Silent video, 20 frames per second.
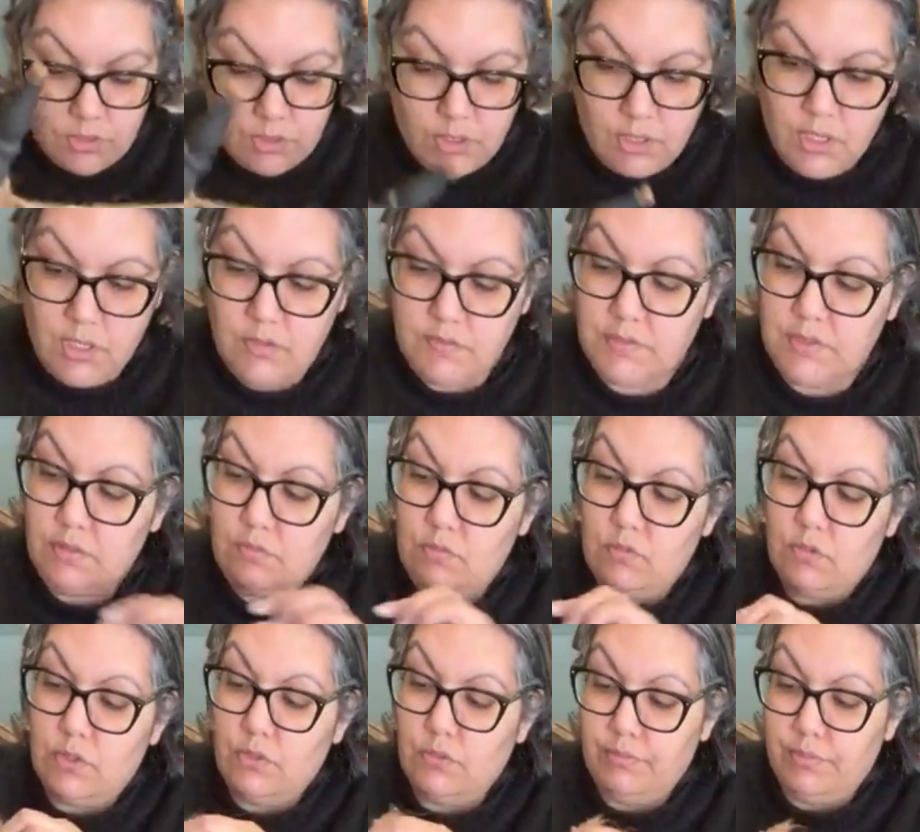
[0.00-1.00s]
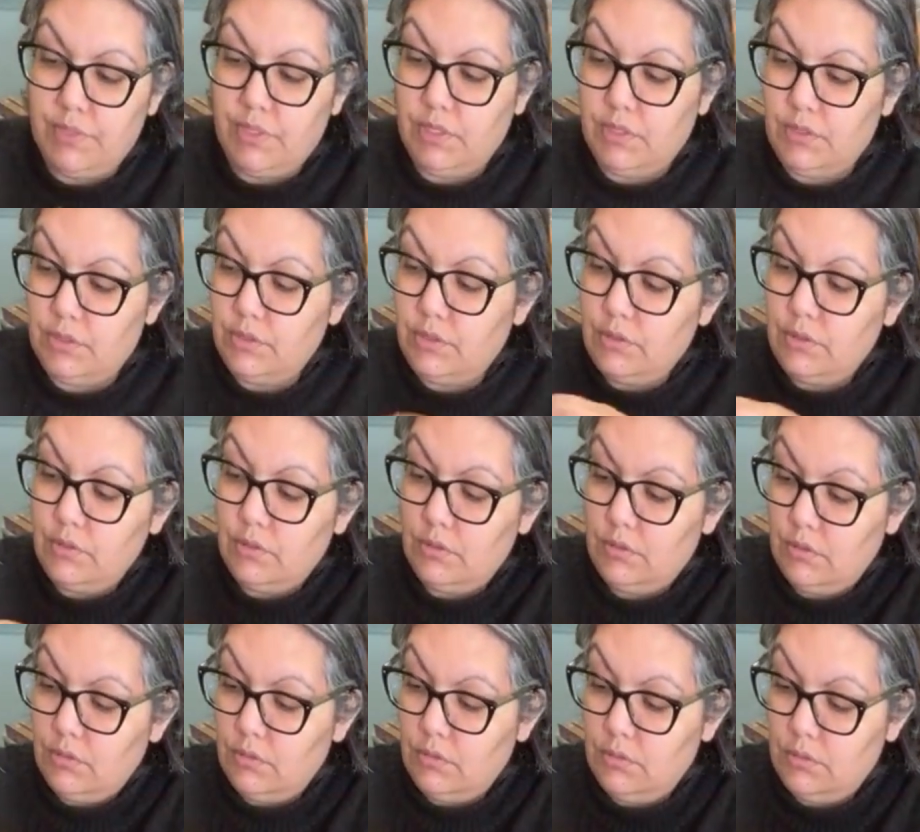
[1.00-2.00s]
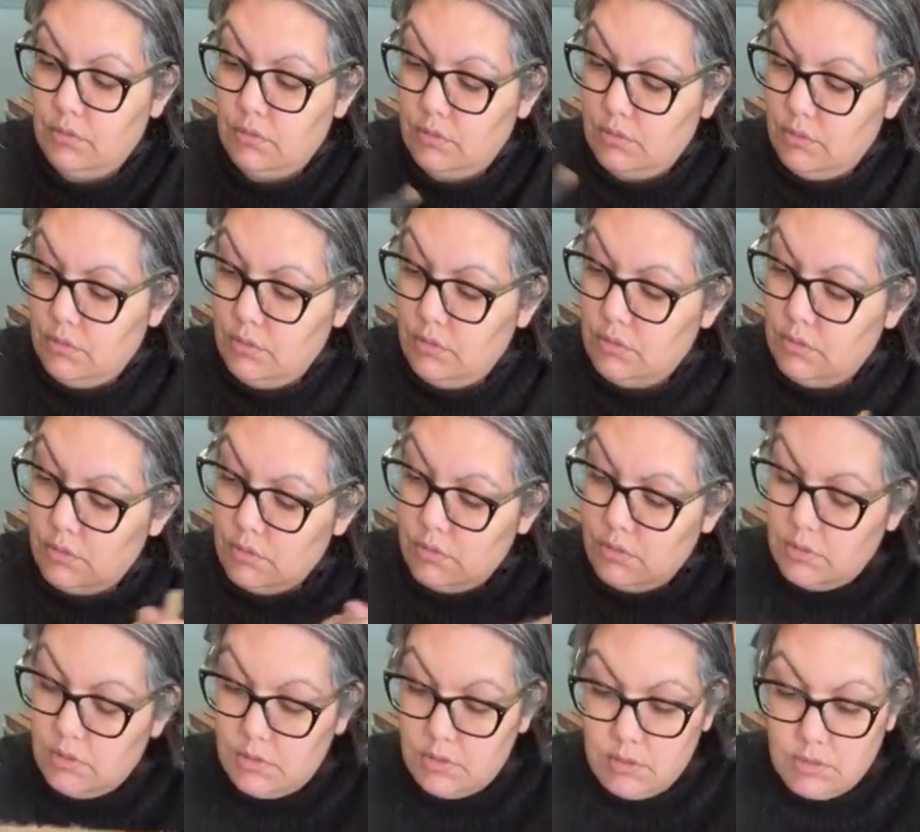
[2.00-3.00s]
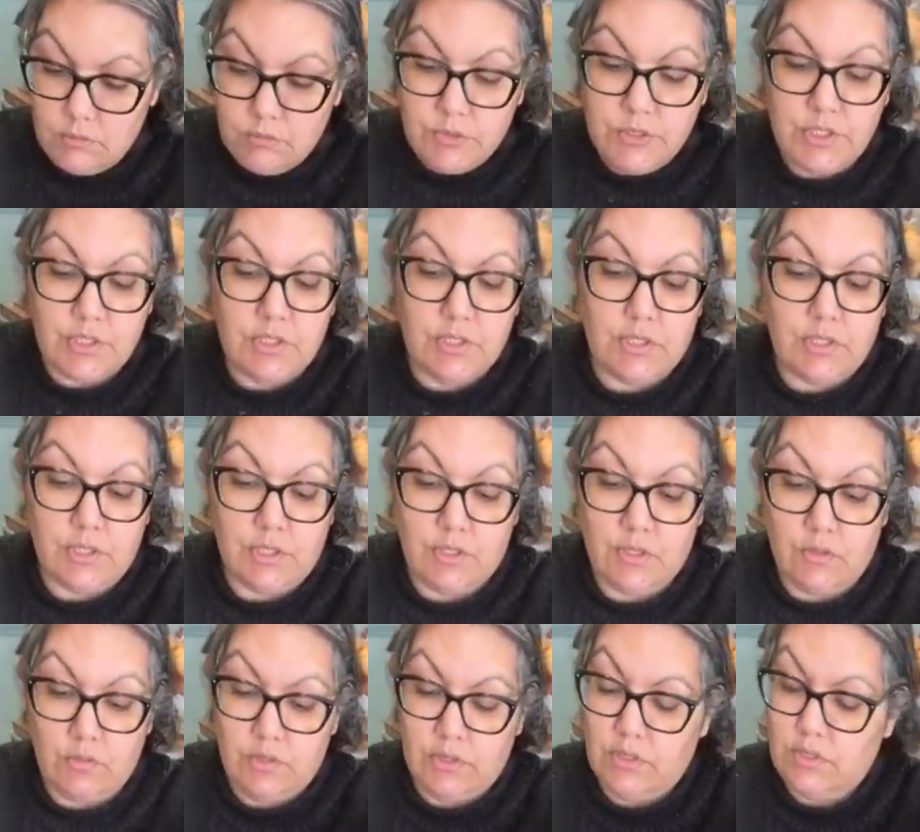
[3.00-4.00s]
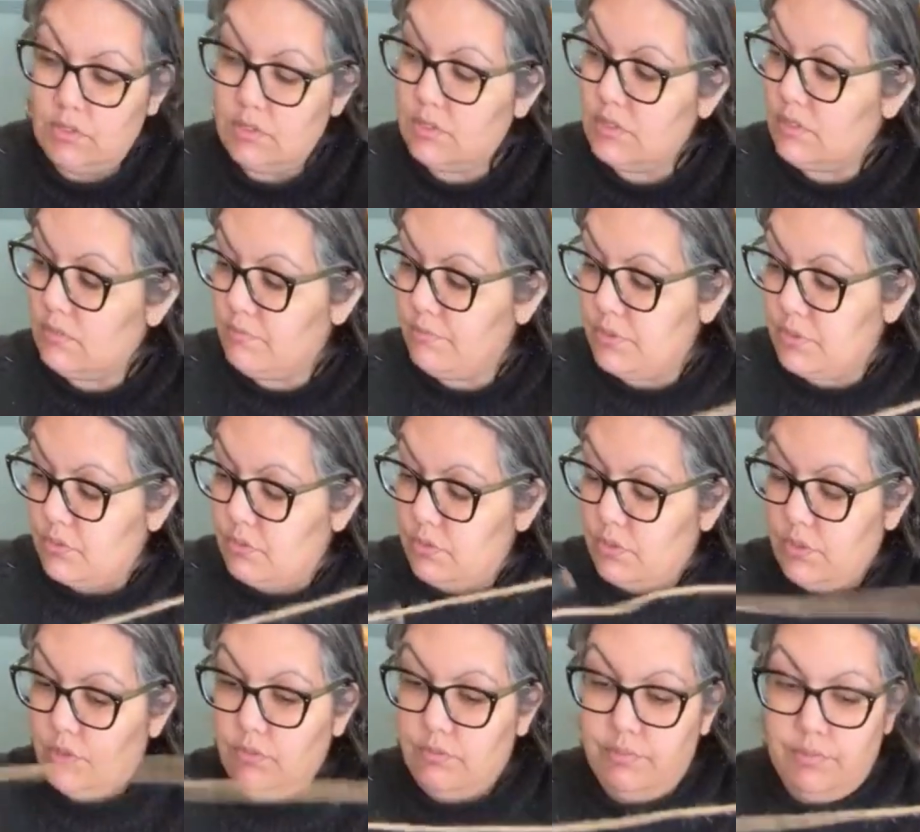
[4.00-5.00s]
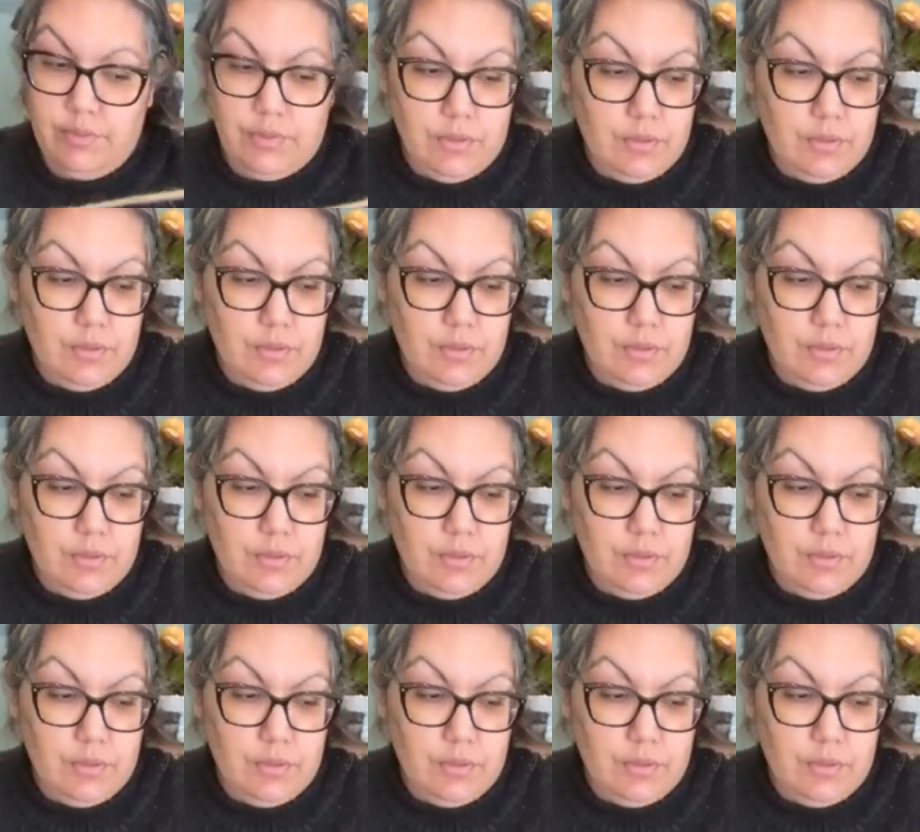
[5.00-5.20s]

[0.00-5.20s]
I have some rope here. I think we're just going to go with the simple rope.